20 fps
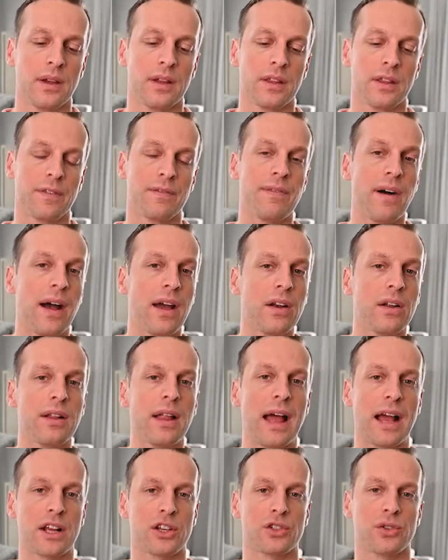The final
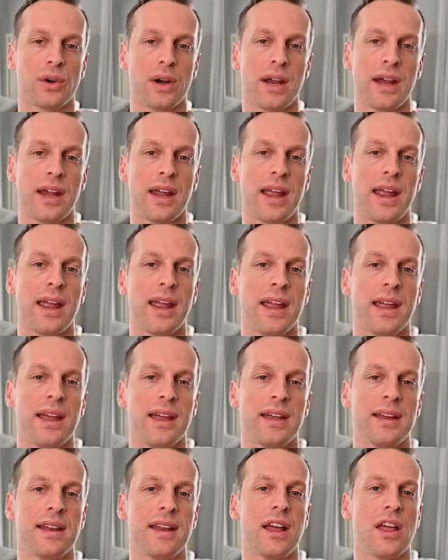x-ray
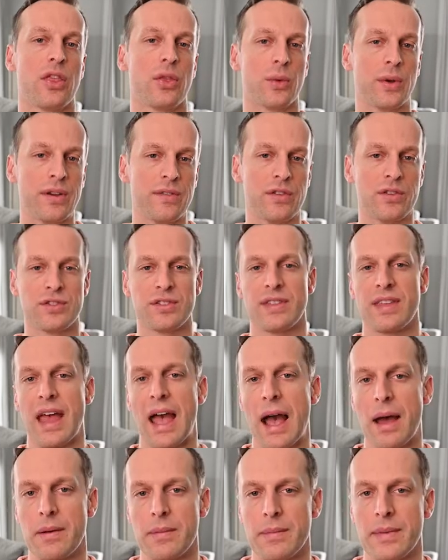in three views of the
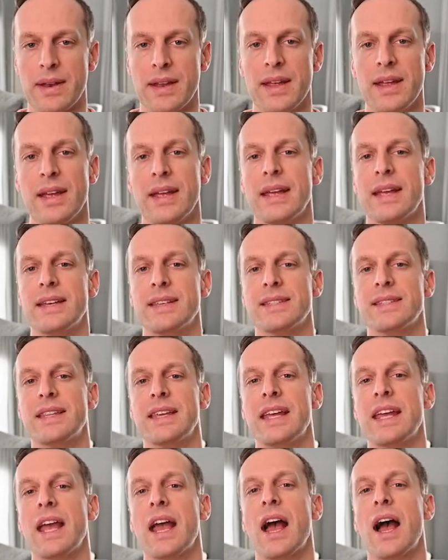abdomen is
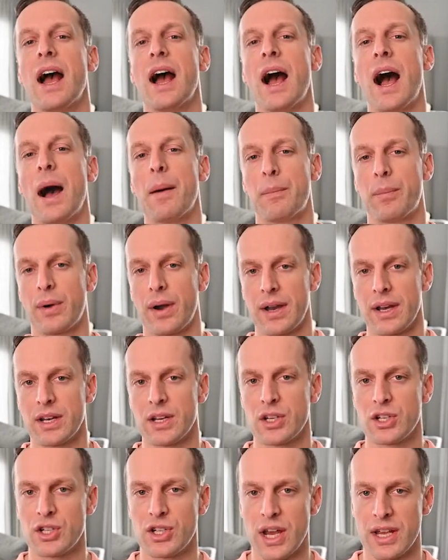the
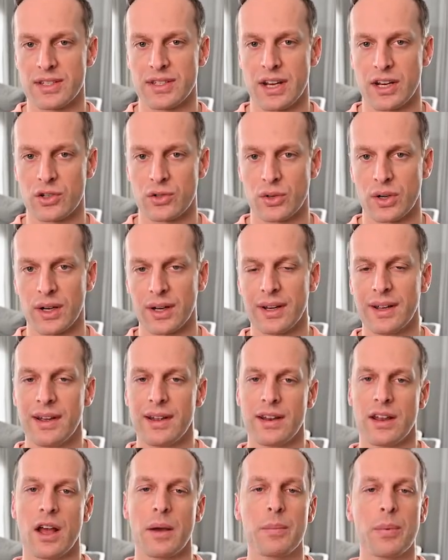upright chest x-ray.
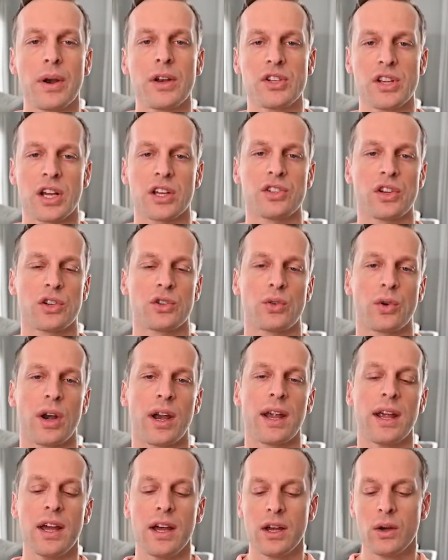The upright chest
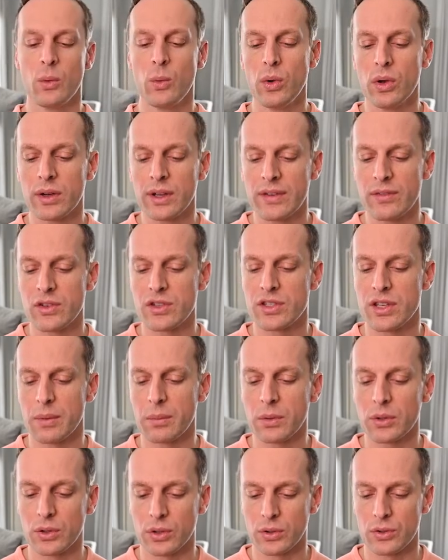x-ray will give you
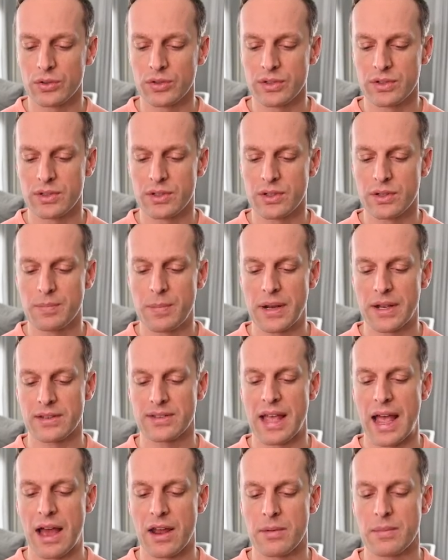some clues because
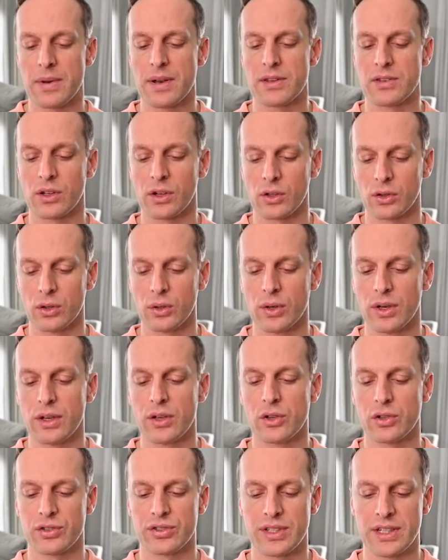the abdomen is included.
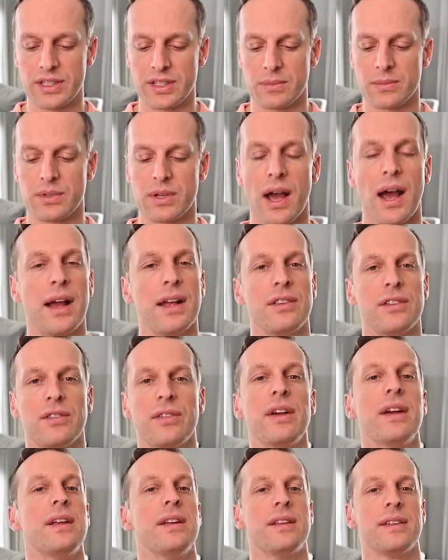You'll see some signs of
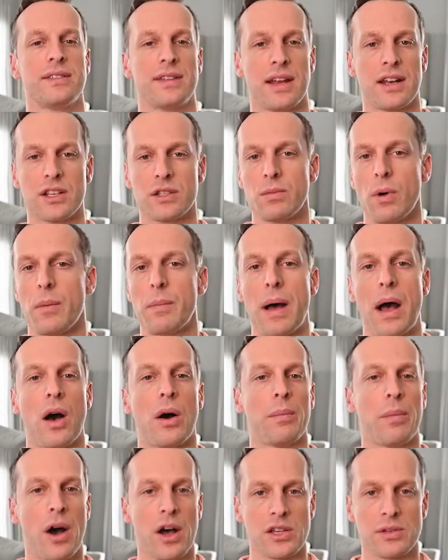distended small
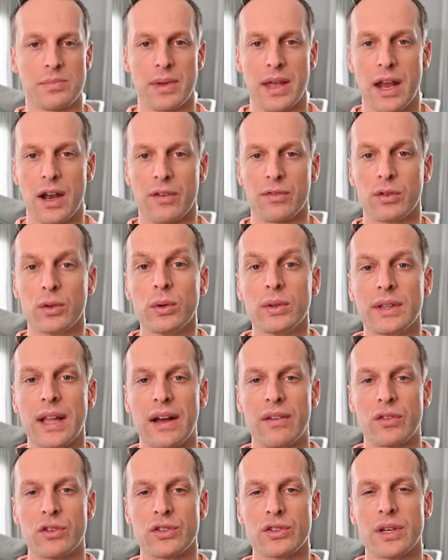bowel, possibly air fluid
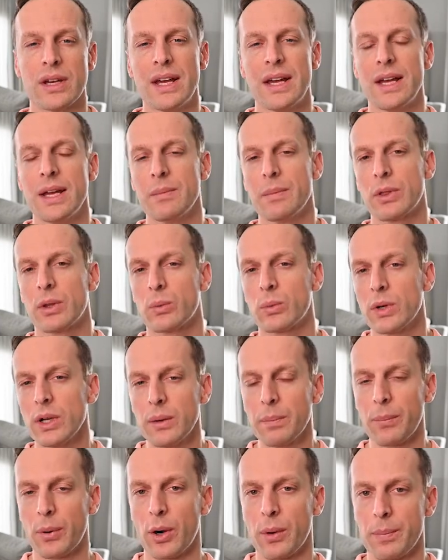levels. But the real
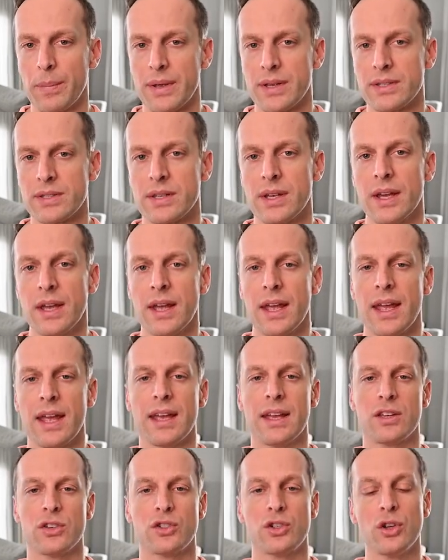purpose
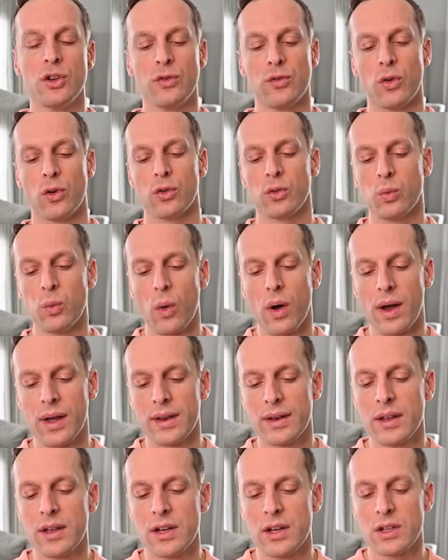is twofold.
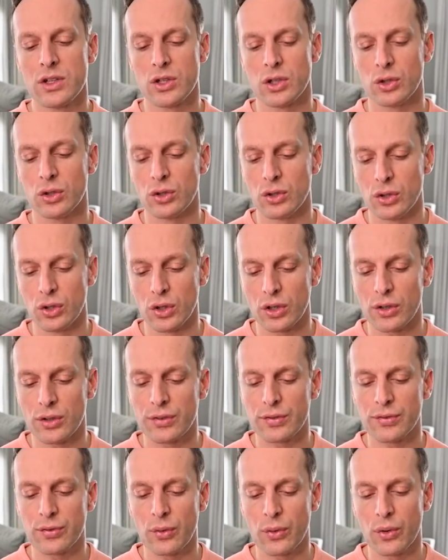One, to look
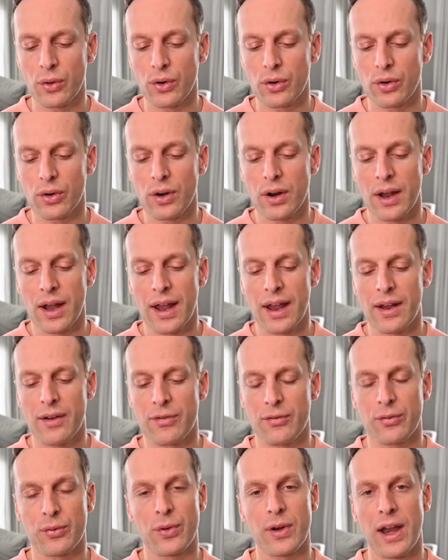for
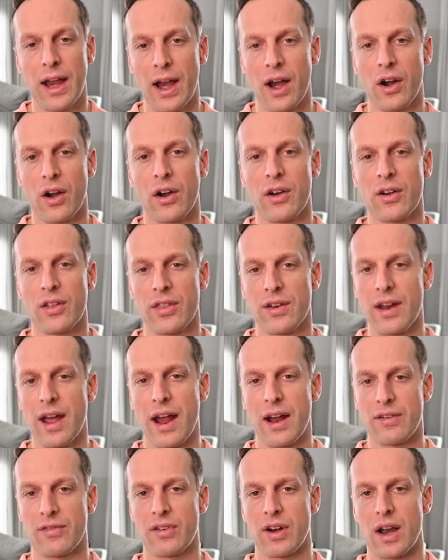free air under the
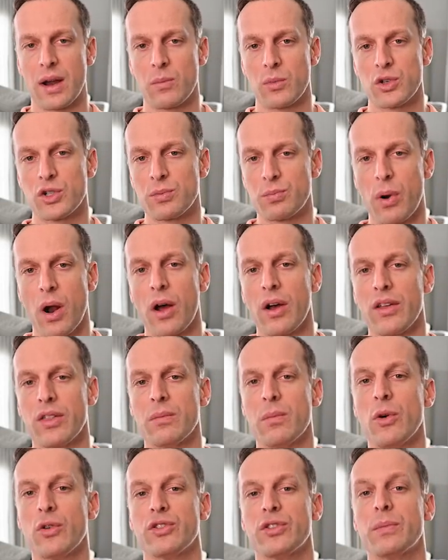diaphragm, which is probably the
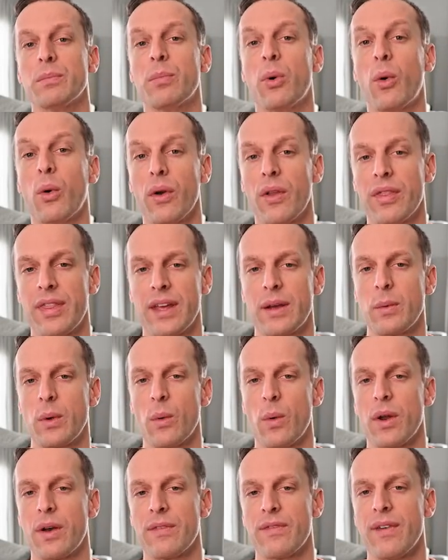most important thing we
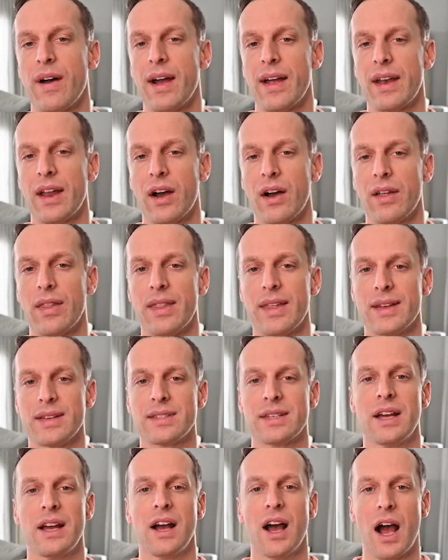want to find on
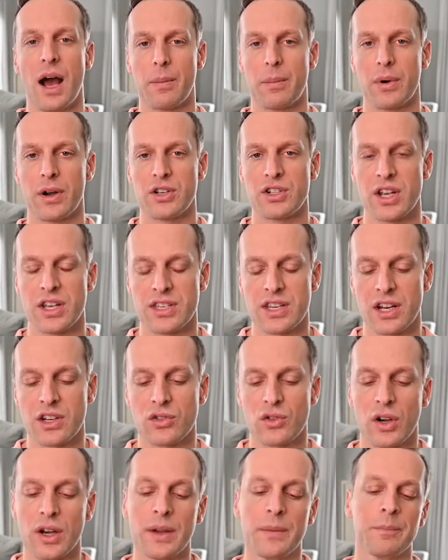this upright chest
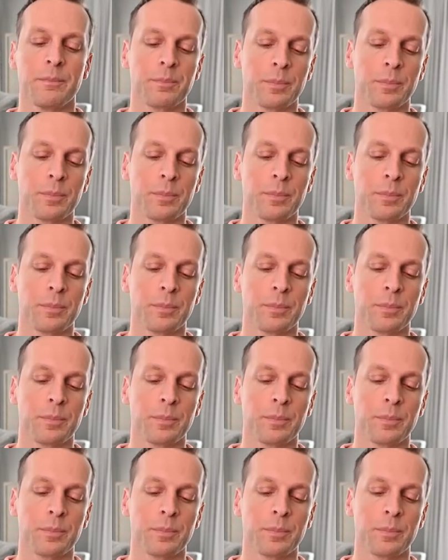x-ray.